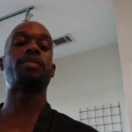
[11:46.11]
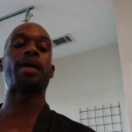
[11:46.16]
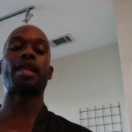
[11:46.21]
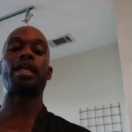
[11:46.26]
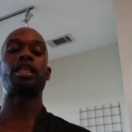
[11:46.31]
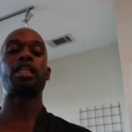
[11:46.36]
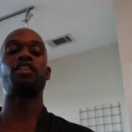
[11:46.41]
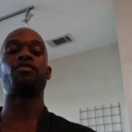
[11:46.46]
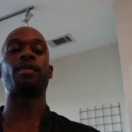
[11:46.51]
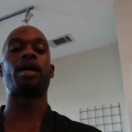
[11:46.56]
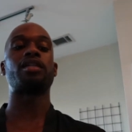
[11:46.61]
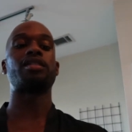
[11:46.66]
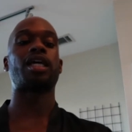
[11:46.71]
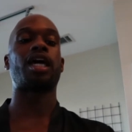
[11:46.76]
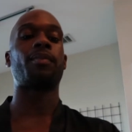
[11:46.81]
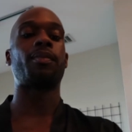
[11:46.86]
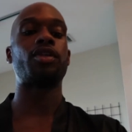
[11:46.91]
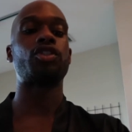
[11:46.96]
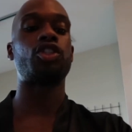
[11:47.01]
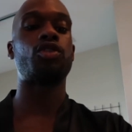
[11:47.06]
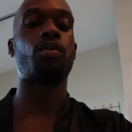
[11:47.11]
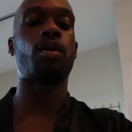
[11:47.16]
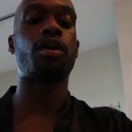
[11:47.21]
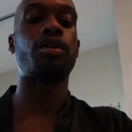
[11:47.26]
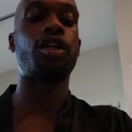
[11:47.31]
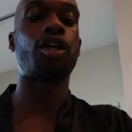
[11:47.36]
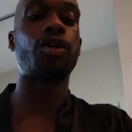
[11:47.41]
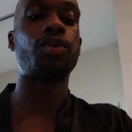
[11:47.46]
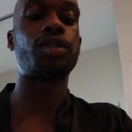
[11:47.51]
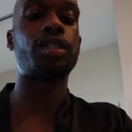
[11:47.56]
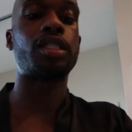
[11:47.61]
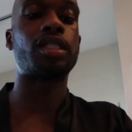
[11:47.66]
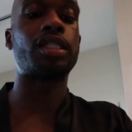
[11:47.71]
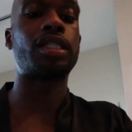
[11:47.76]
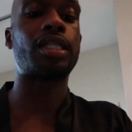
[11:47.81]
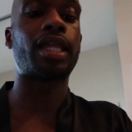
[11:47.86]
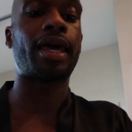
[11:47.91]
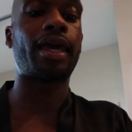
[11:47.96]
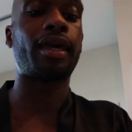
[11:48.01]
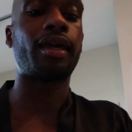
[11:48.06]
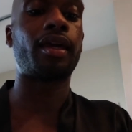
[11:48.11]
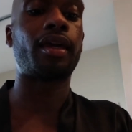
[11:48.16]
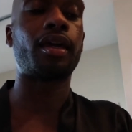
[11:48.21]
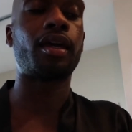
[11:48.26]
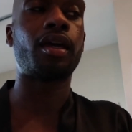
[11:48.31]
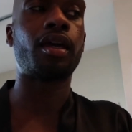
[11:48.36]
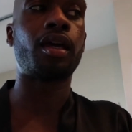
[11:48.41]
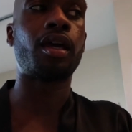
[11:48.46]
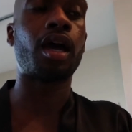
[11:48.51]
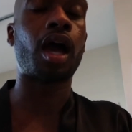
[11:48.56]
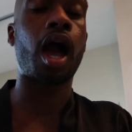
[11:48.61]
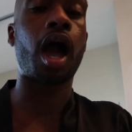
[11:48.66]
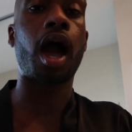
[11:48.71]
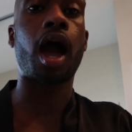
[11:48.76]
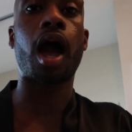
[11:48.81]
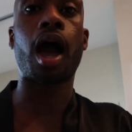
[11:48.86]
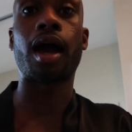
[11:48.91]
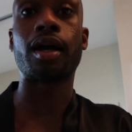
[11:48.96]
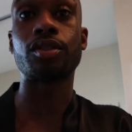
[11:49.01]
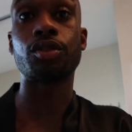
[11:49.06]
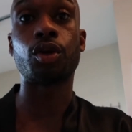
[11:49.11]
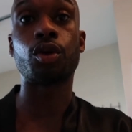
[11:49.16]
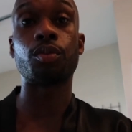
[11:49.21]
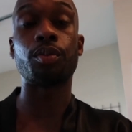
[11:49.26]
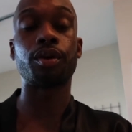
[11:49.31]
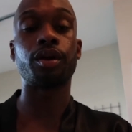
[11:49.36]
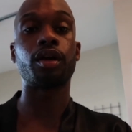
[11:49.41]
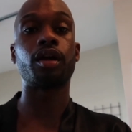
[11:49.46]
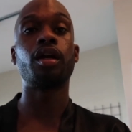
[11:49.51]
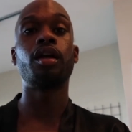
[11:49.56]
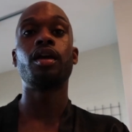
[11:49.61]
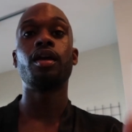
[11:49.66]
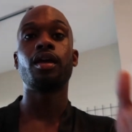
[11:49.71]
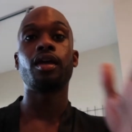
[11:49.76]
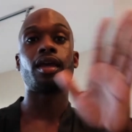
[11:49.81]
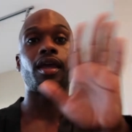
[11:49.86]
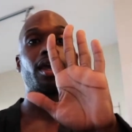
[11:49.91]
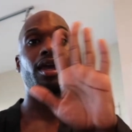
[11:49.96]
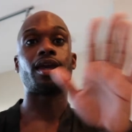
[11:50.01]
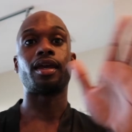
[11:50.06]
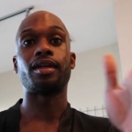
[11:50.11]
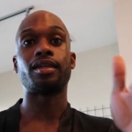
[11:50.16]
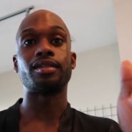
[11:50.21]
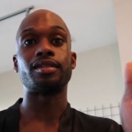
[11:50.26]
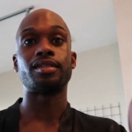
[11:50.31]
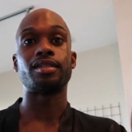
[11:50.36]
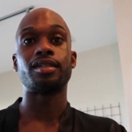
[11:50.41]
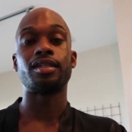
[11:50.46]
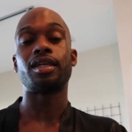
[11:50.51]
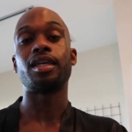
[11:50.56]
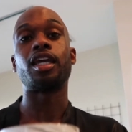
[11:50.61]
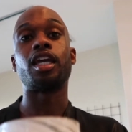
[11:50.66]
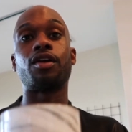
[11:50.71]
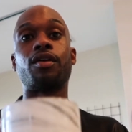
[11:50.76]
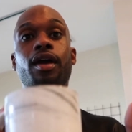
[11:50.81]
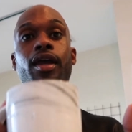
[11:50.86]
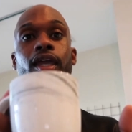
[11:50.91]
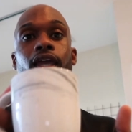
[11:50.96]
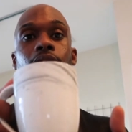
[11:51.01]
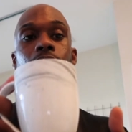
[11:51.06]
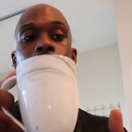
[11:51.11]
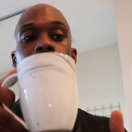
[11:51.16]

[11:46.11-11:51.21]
but I didn't leave my job, as you all know, since like October, and here I am